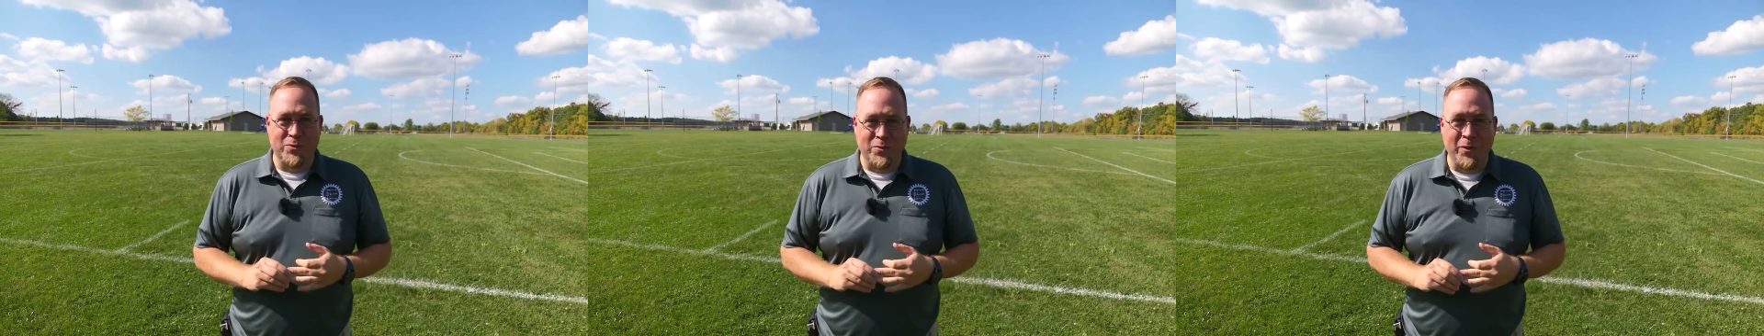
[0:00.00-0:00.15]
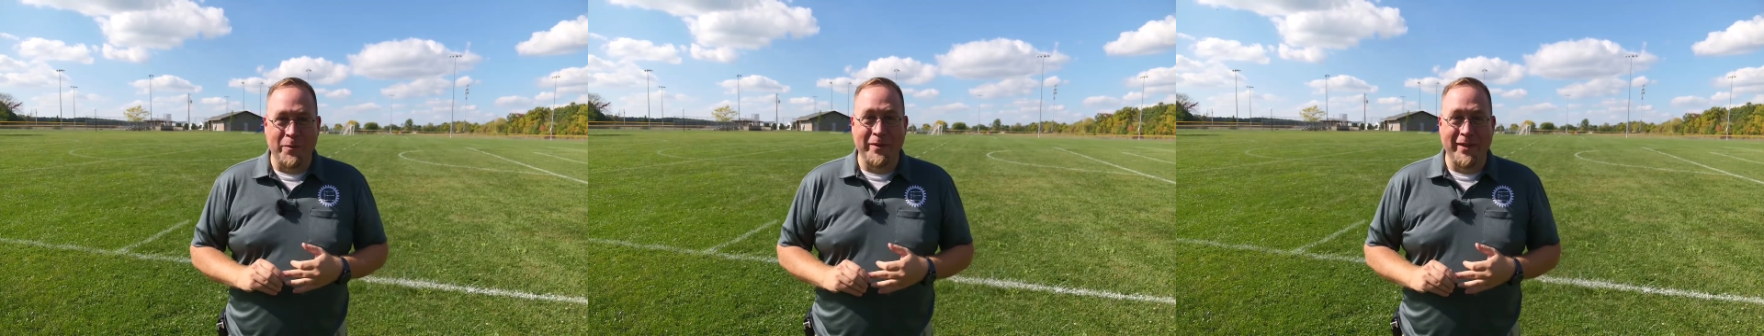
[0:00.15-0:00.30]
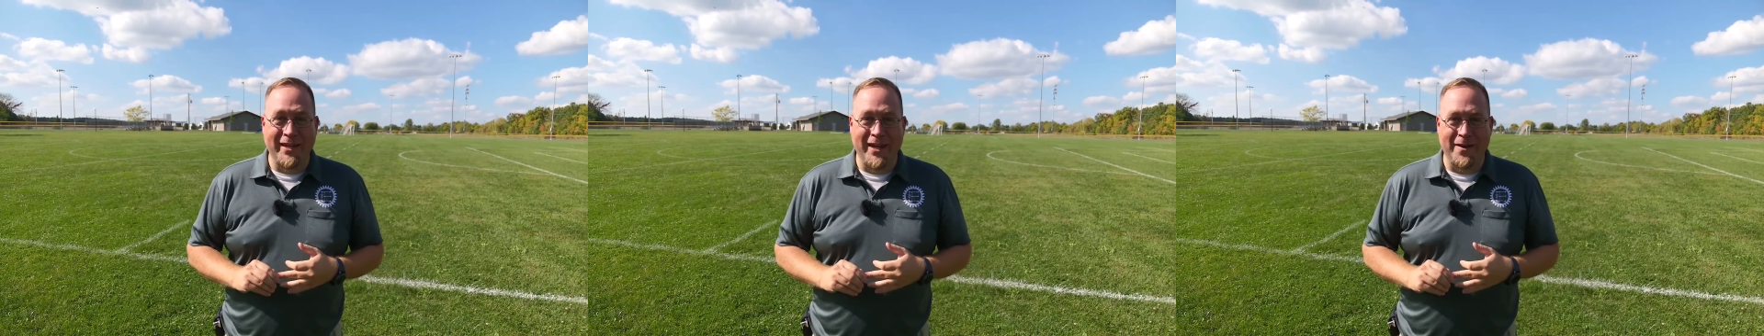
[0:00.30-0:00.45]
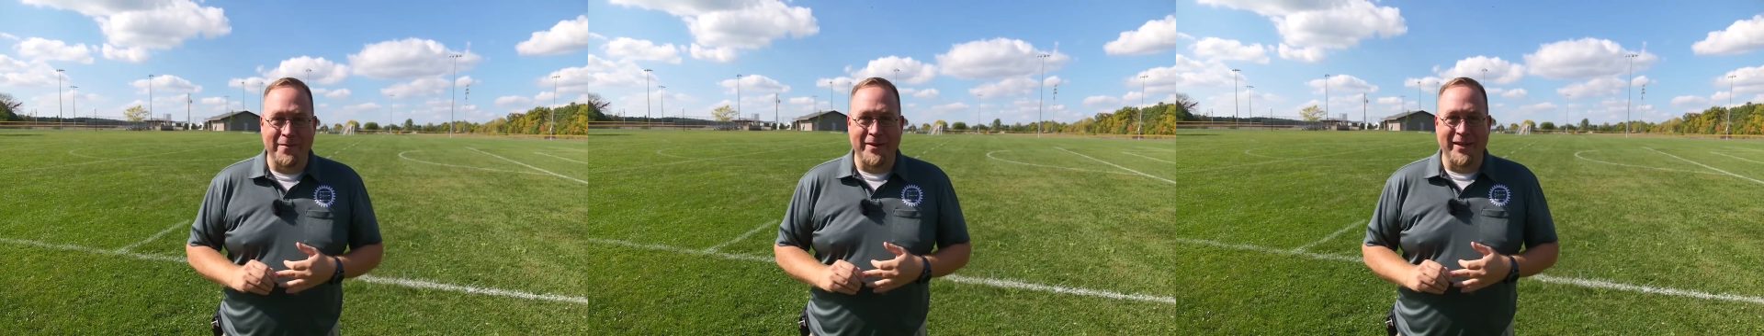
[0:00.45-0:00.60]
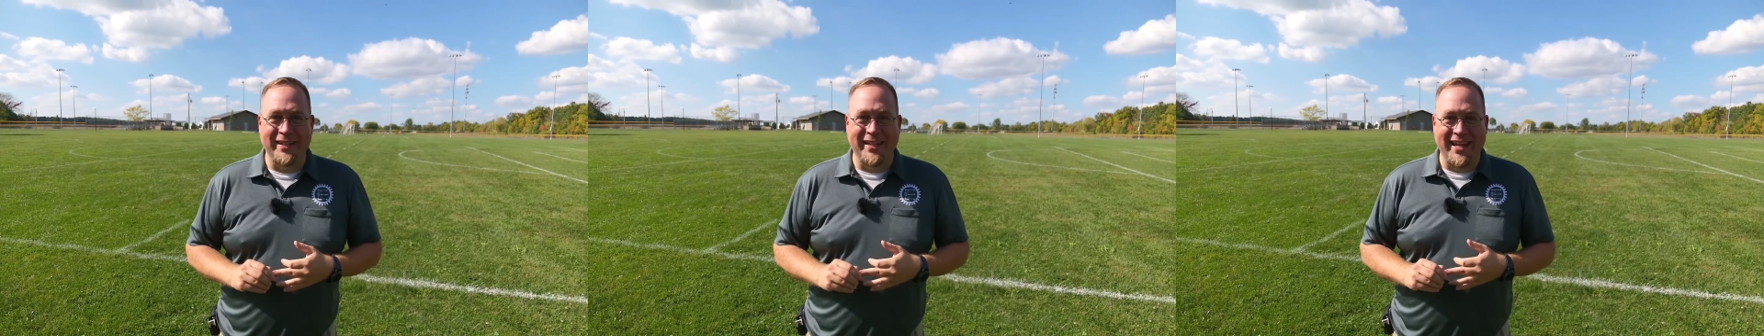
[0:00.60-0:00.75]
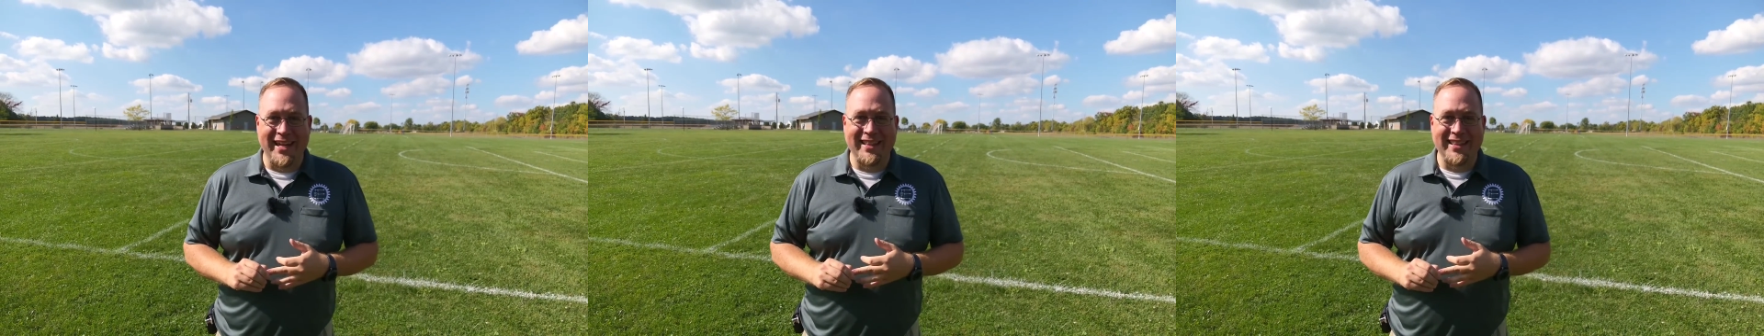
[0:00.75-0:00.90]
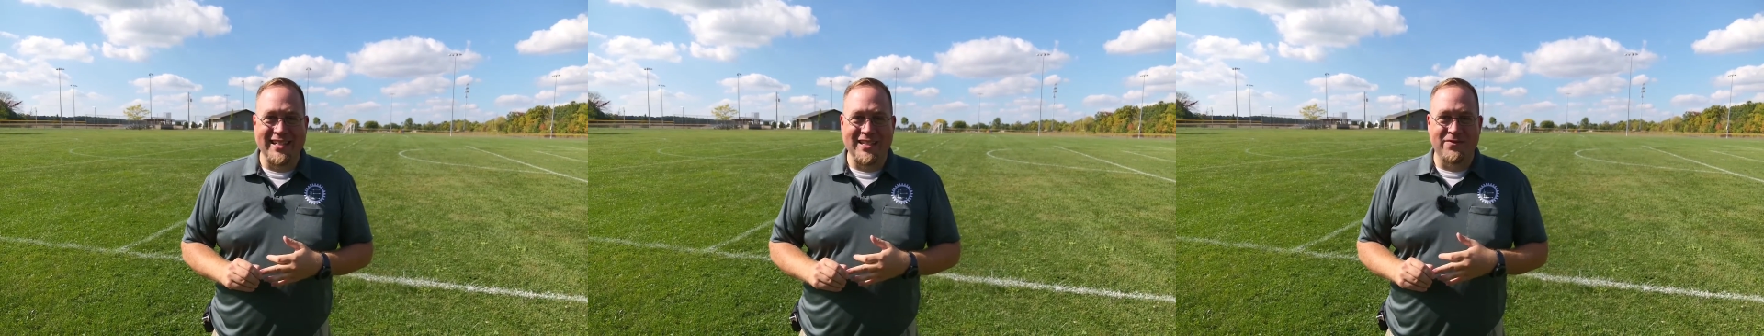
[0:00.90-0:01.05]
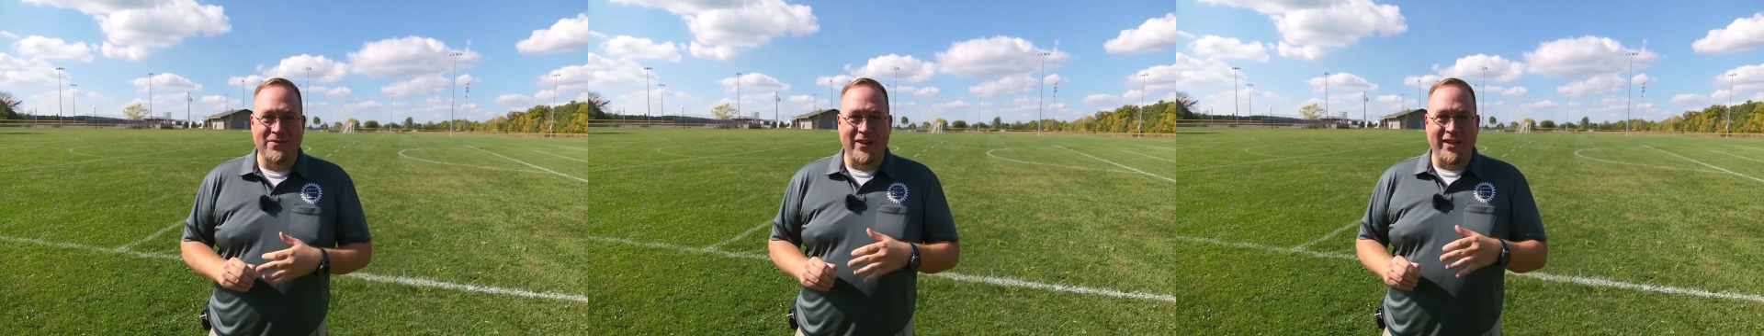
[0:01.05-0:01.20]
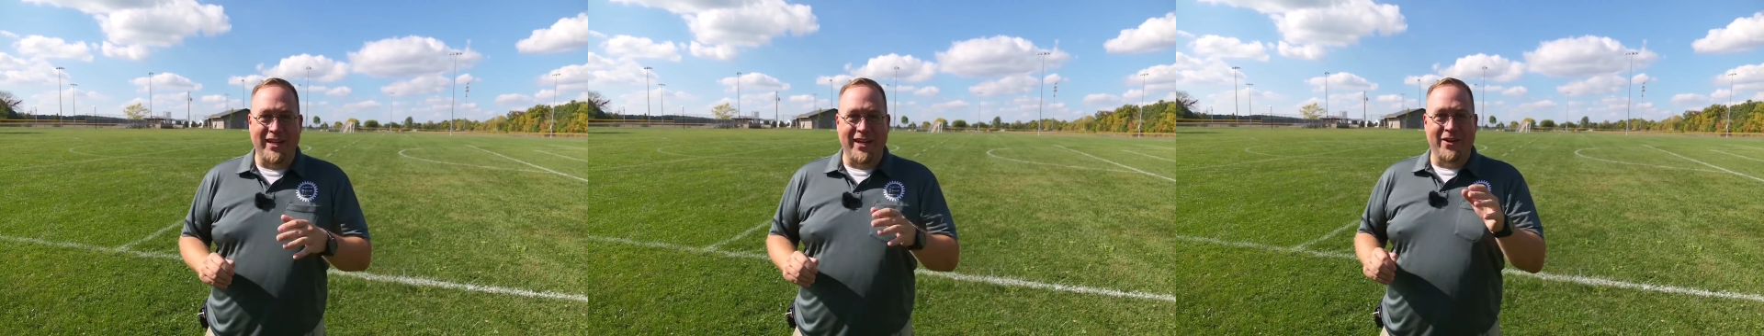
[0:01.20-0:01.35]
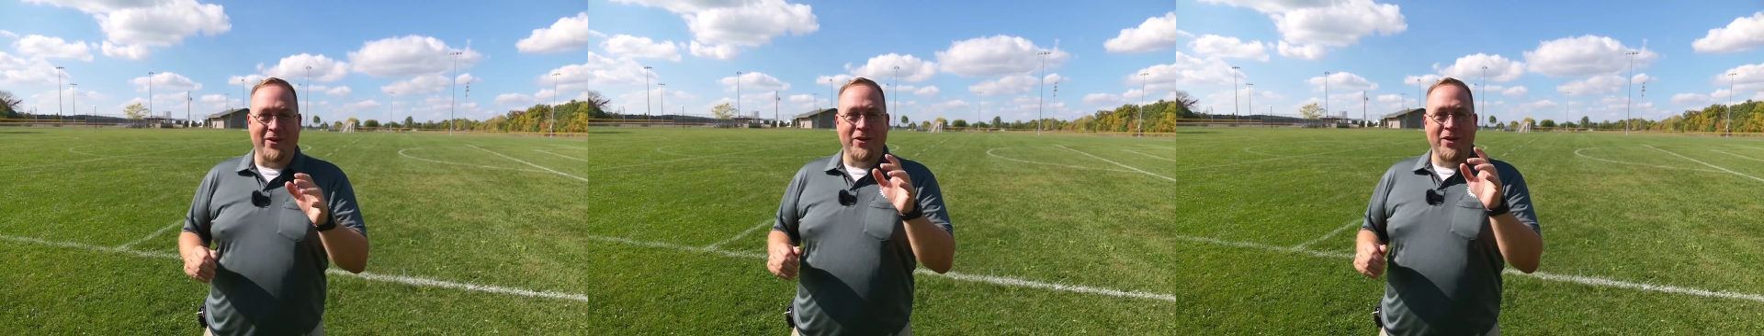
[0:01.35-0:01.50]
will be coming in this
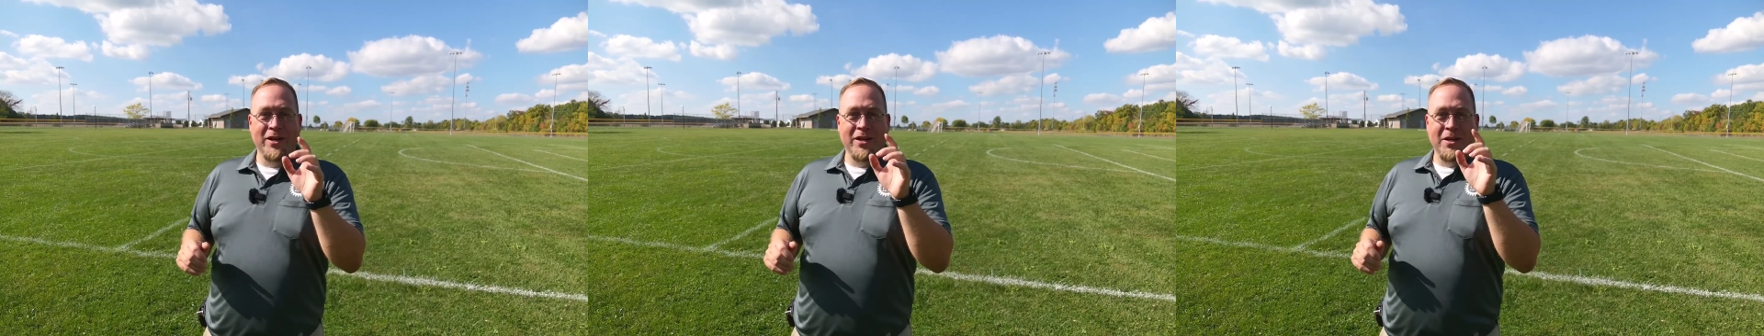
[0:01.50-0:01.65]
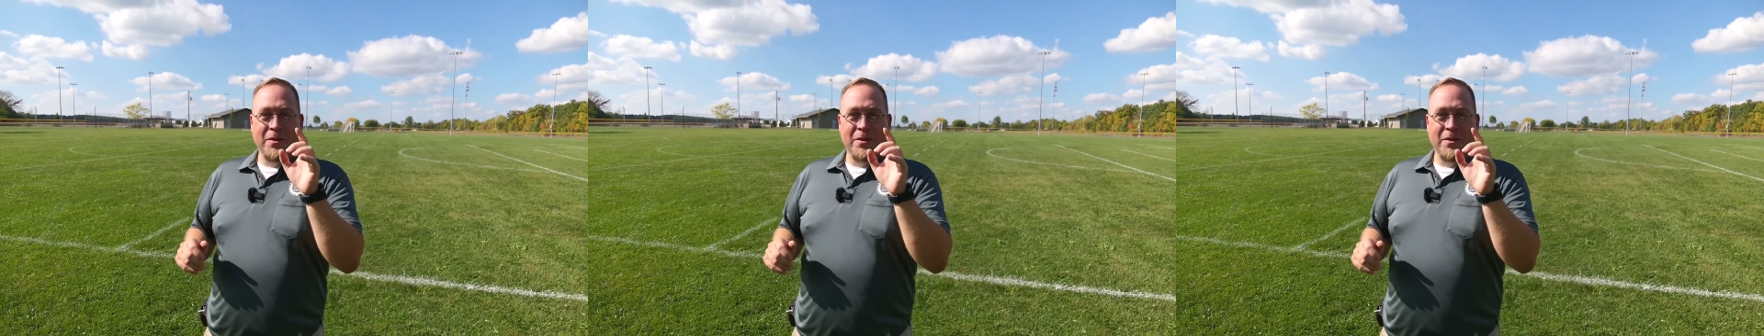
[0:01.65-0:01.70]
video.